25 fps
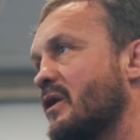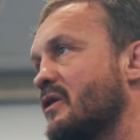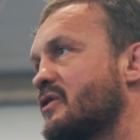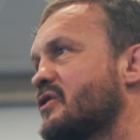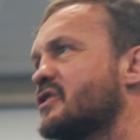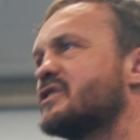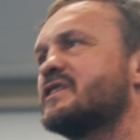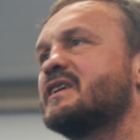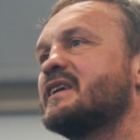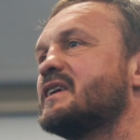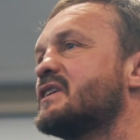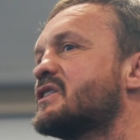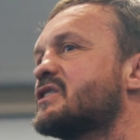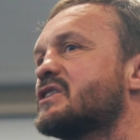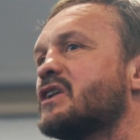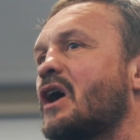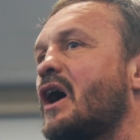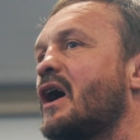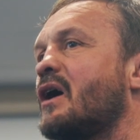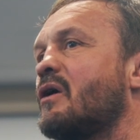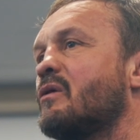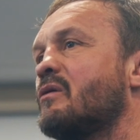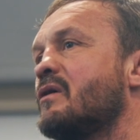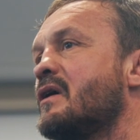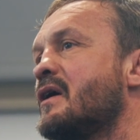Just his
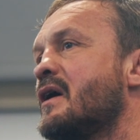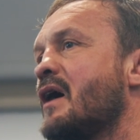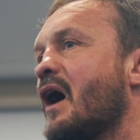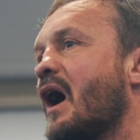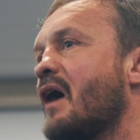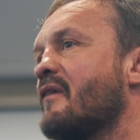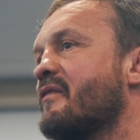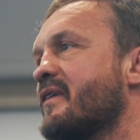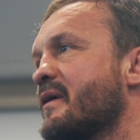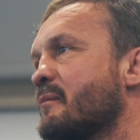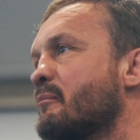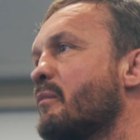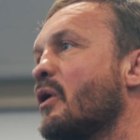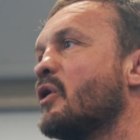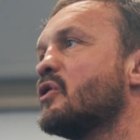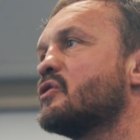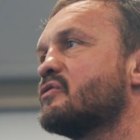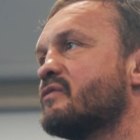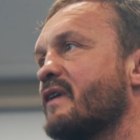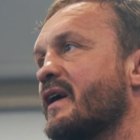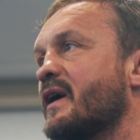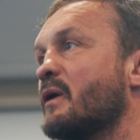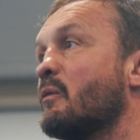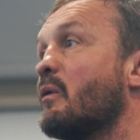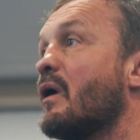style I think bodes
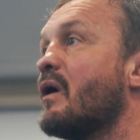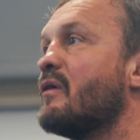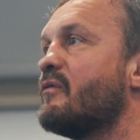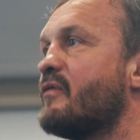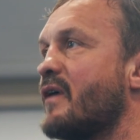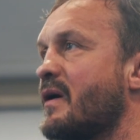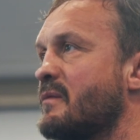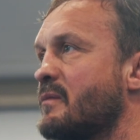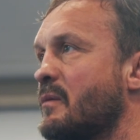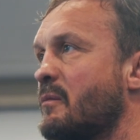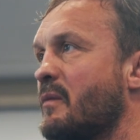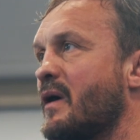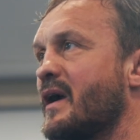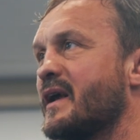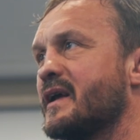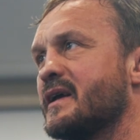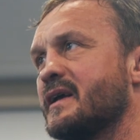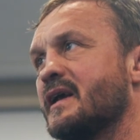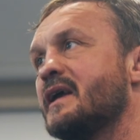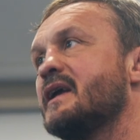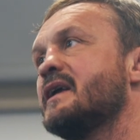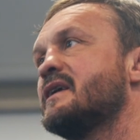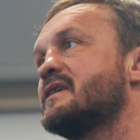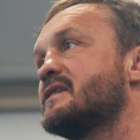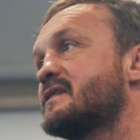very well for
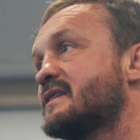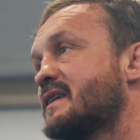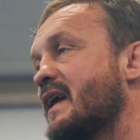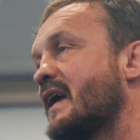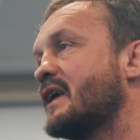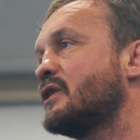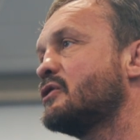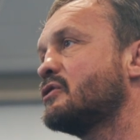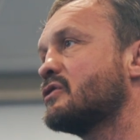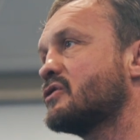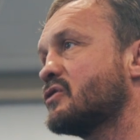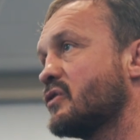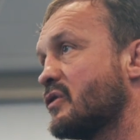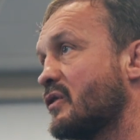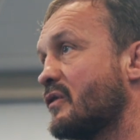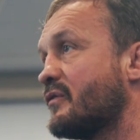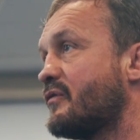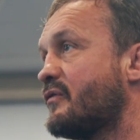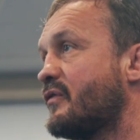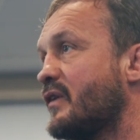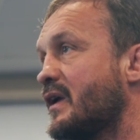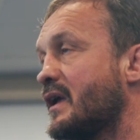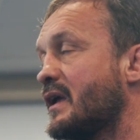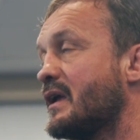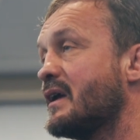MMA. He's dangerous on the
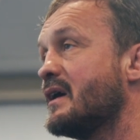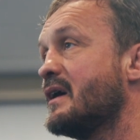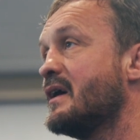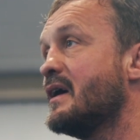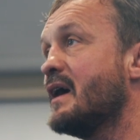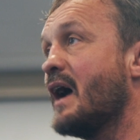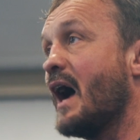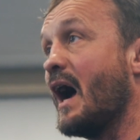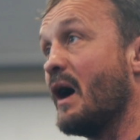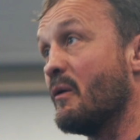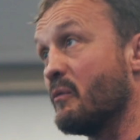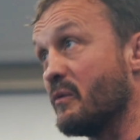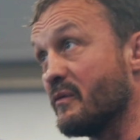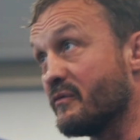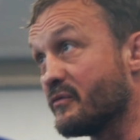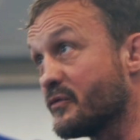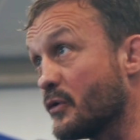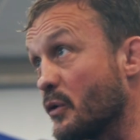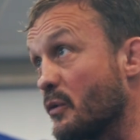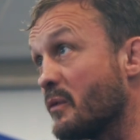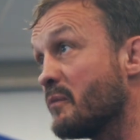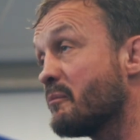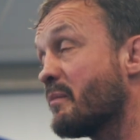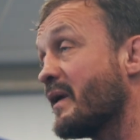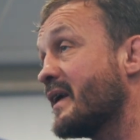feet, and with
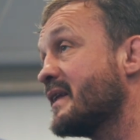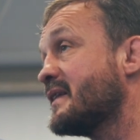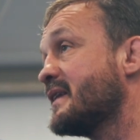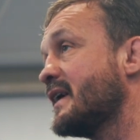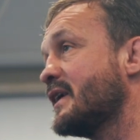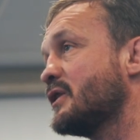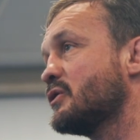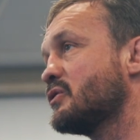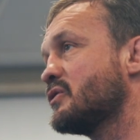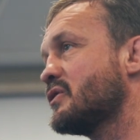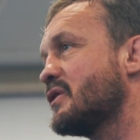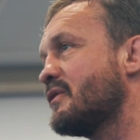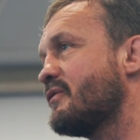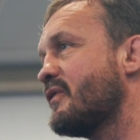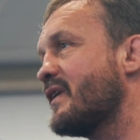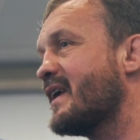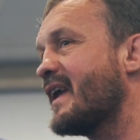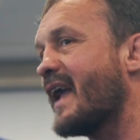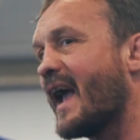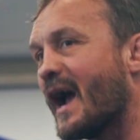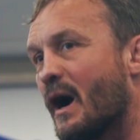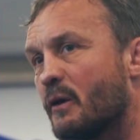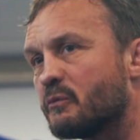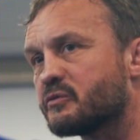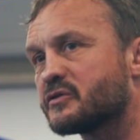being dangerous on the
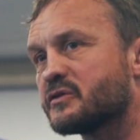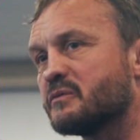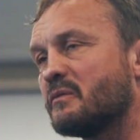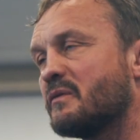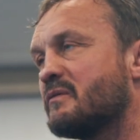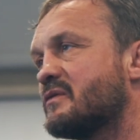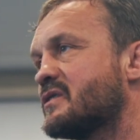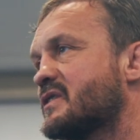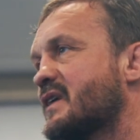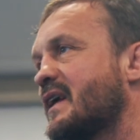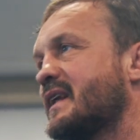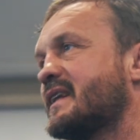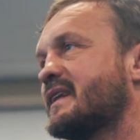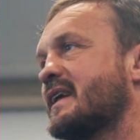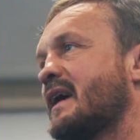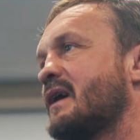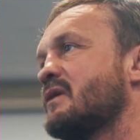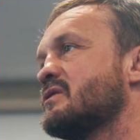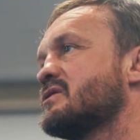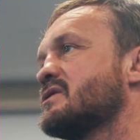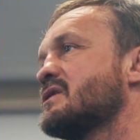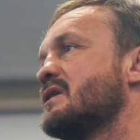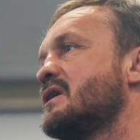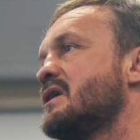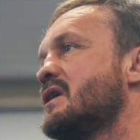feet helps him with his
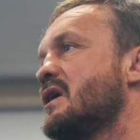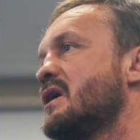takedowns.